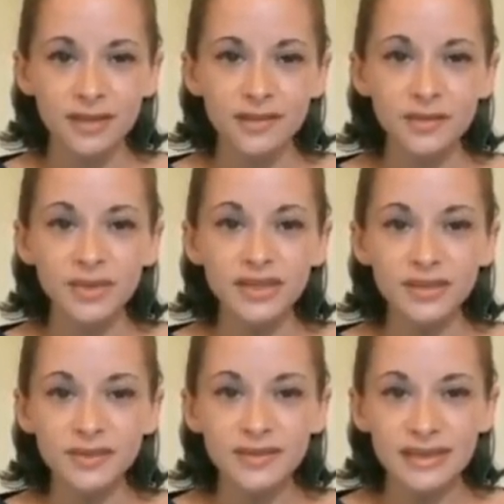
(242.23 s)
So we
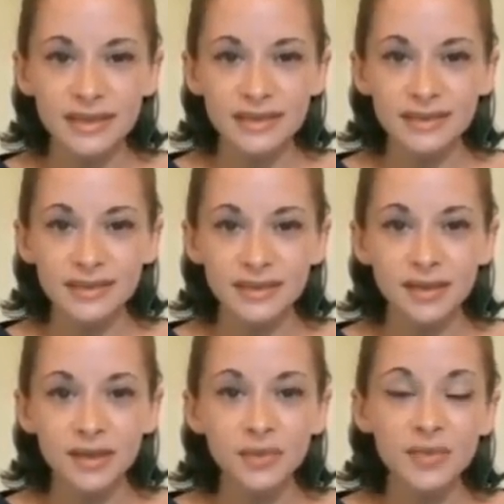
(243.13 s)
use it
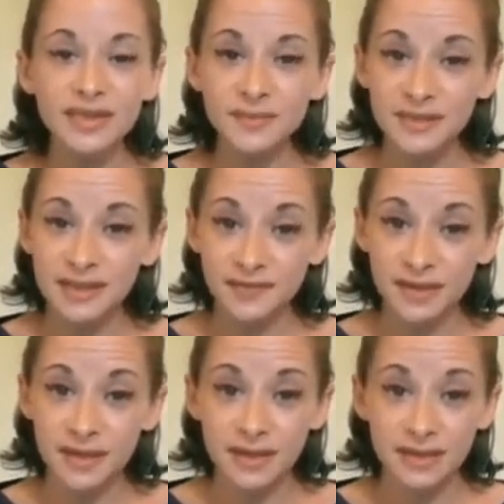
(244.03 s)
with specific
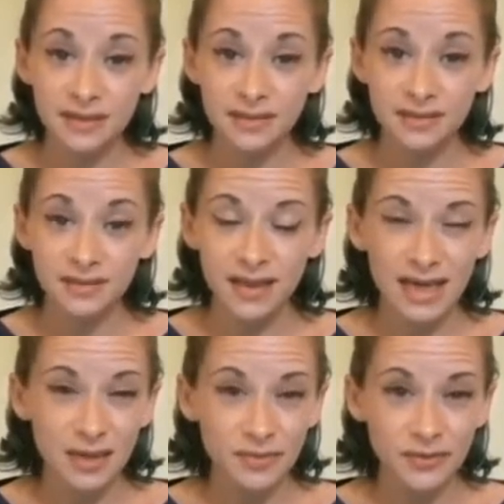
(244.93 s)
things,
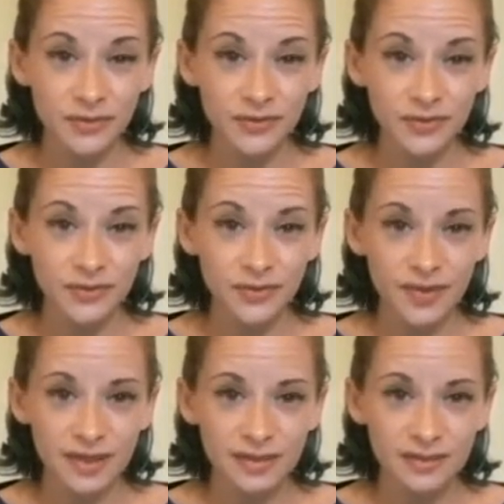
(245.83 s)
animals, or
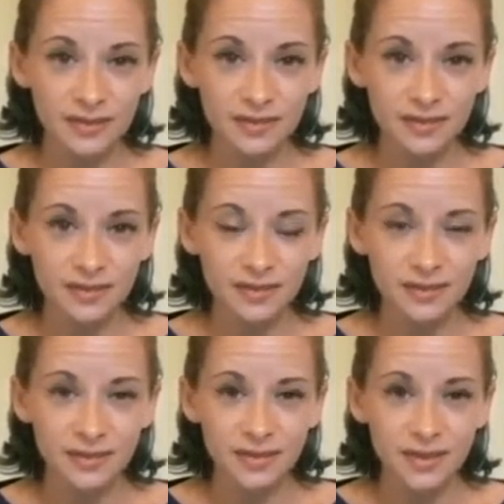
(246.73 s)
events.
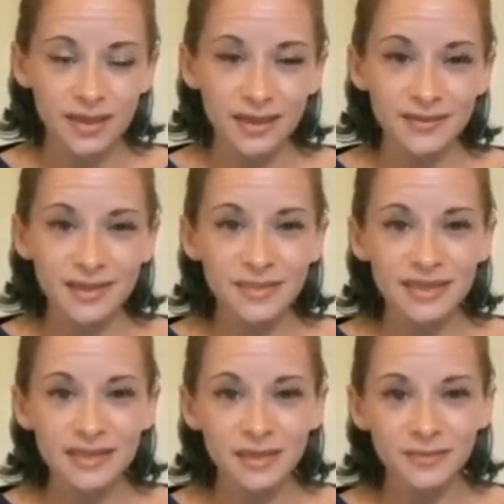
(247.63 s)
Here are some
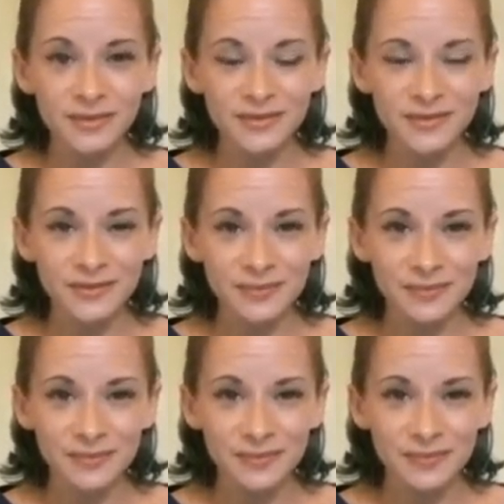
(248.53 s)
examples.
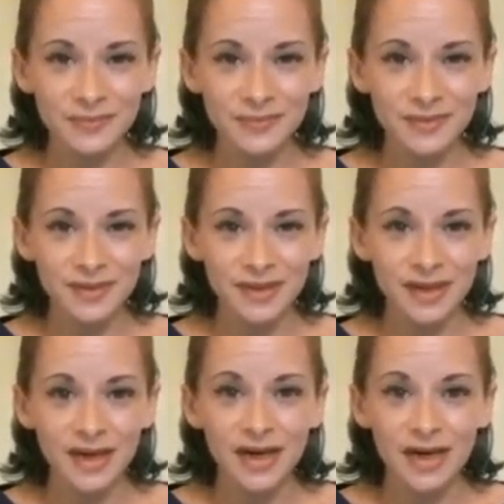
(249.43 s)

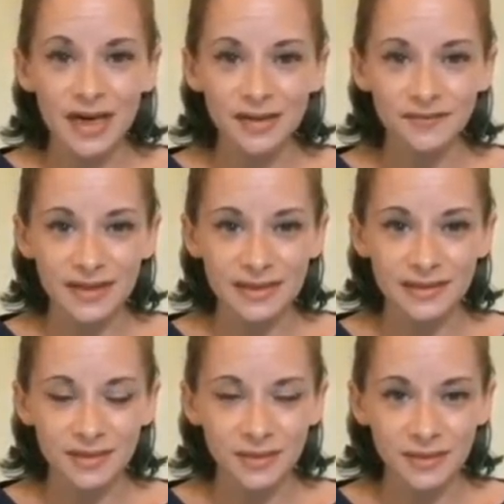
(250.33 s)
I love this
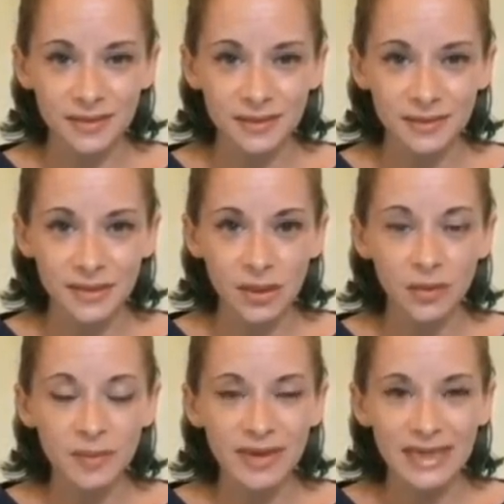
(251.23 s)
song. We
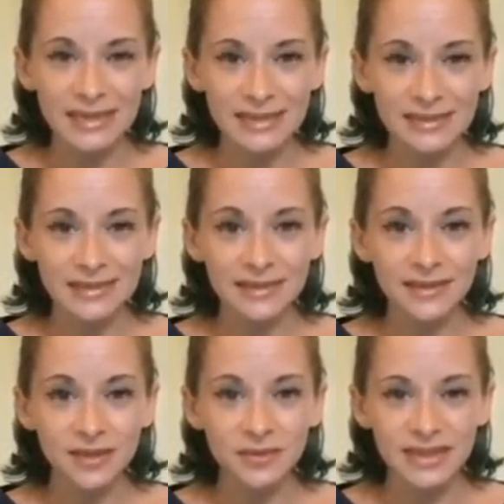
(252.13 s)
played it at
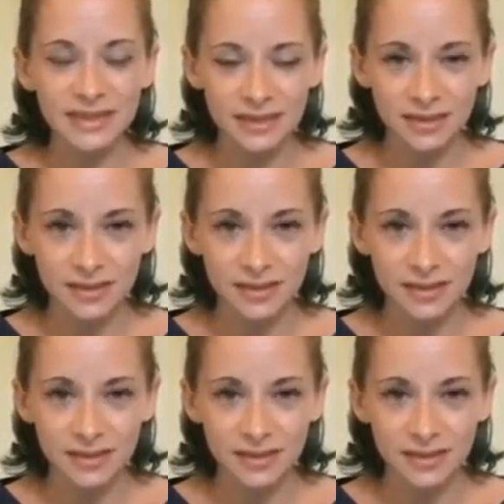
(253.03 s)
our wedding.